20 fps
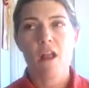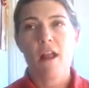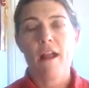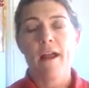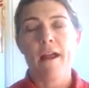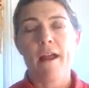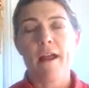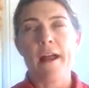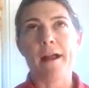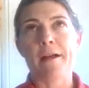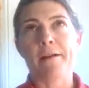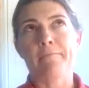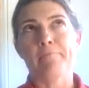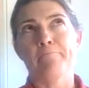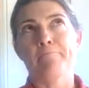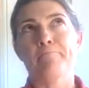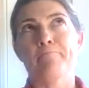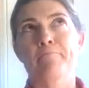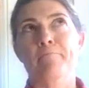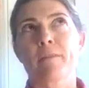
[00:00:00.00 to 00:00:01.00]

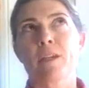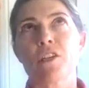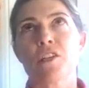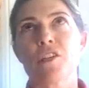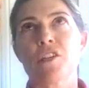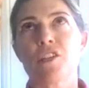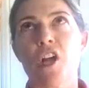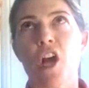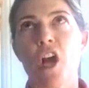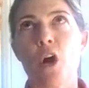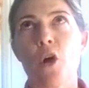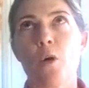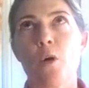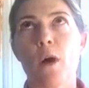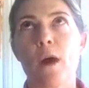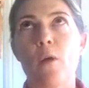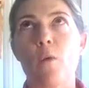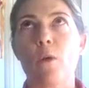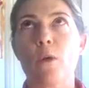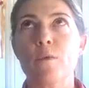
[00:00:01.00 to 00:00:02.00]
Um, so
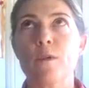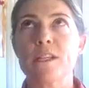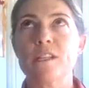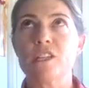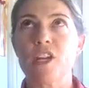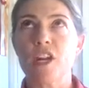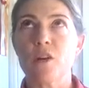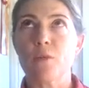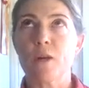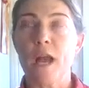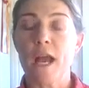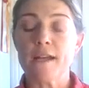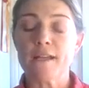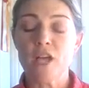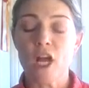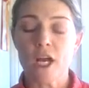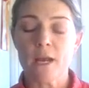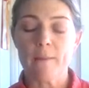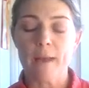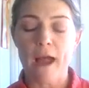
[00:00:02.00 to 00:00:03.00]
when we start when i
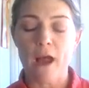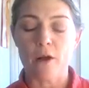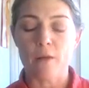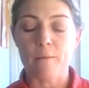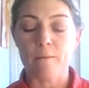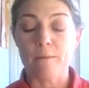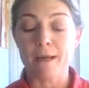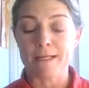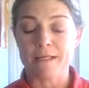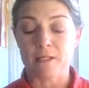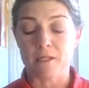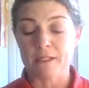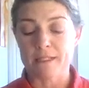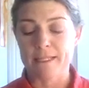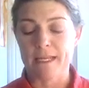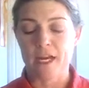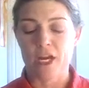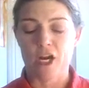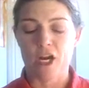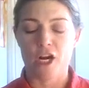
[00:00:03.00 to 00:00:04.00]
talk about muscles
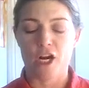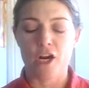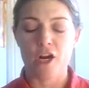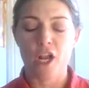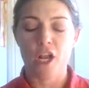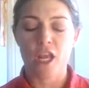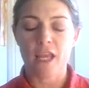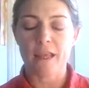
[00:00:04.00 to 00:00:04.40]
here